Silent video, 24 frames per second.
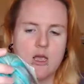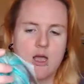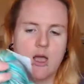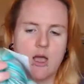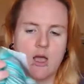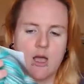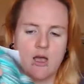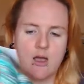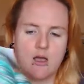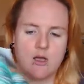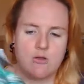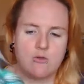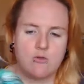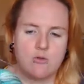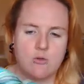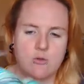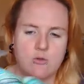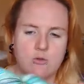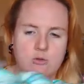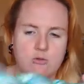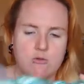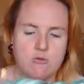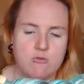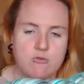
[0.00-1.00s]
So it's
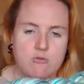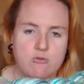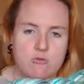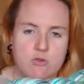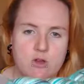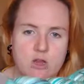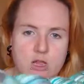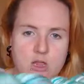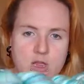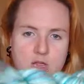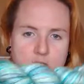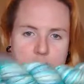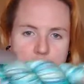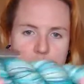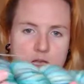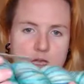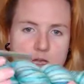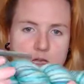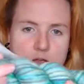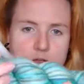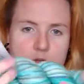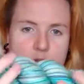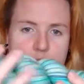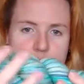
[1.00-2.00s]
really
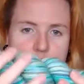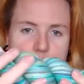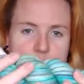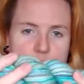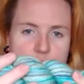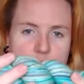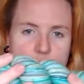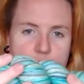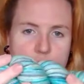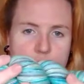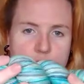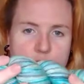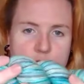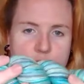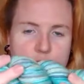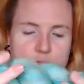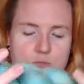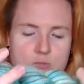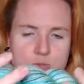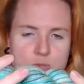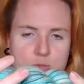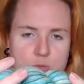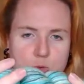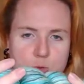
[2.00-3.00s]

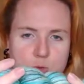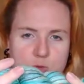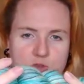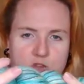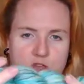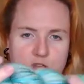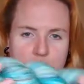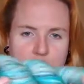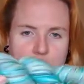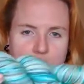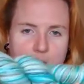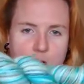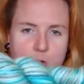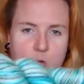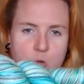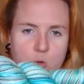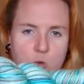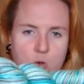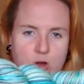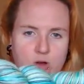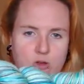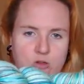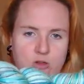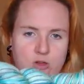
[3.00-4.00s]
smooshy and
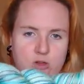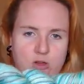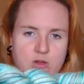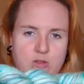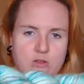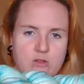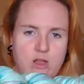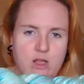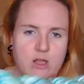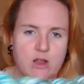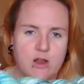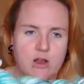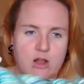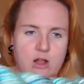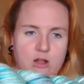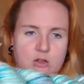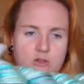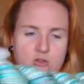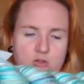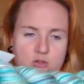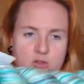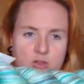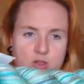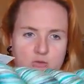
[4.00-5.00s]
gorgeous, and I just
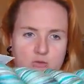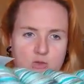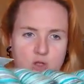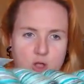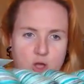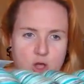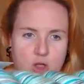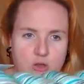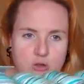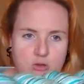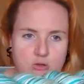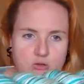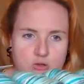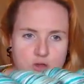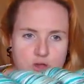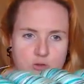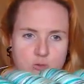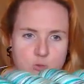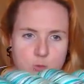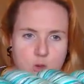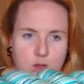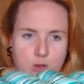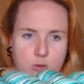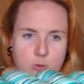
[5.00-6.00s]
love the colours as
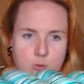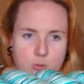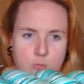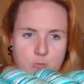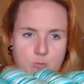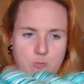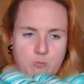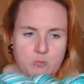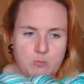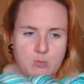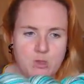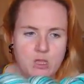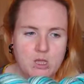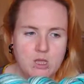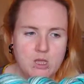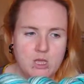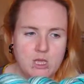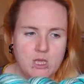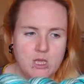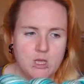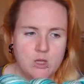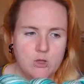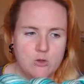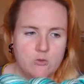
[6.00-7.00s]
well.
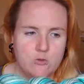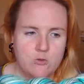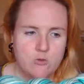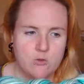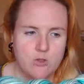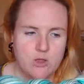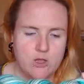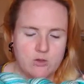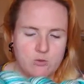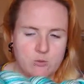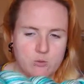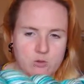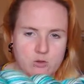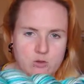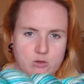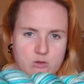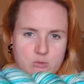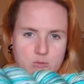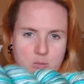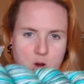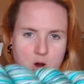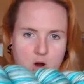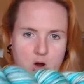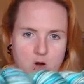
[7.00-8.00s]
So this was
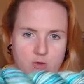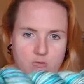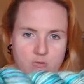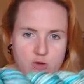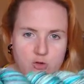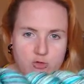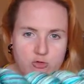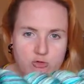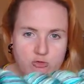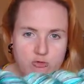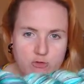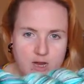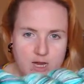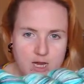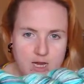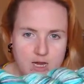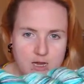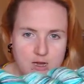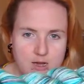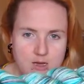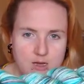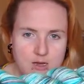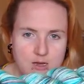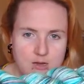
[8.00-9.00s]
part of a trade.
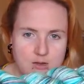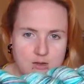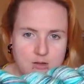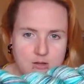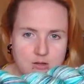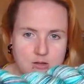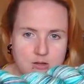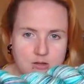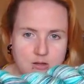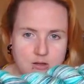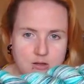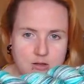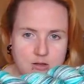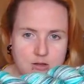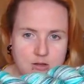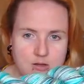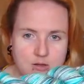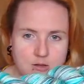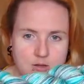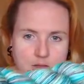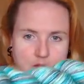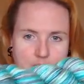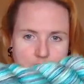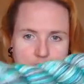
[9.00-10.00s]

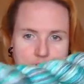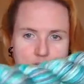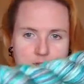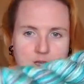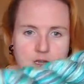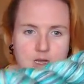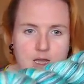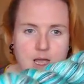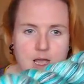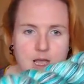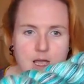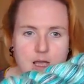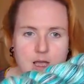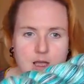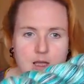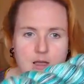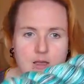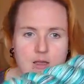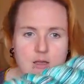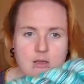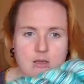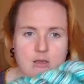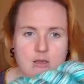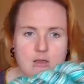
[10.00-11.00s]
That's the tag.
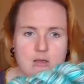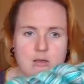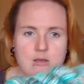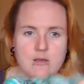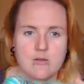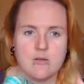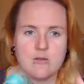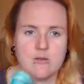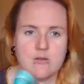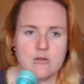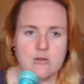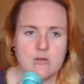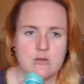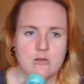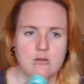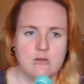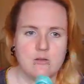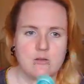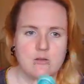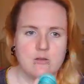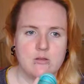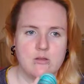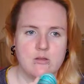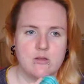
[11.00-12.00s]
Ugh,
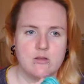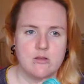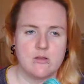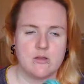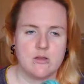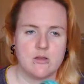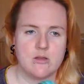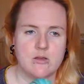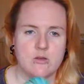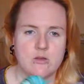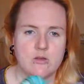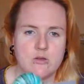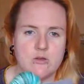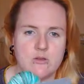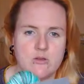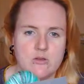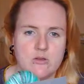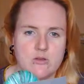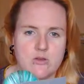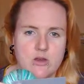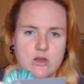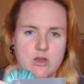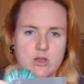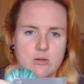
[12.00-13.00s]
that did not stay
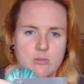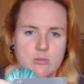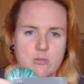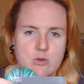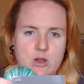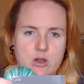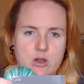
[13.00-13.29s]
upright.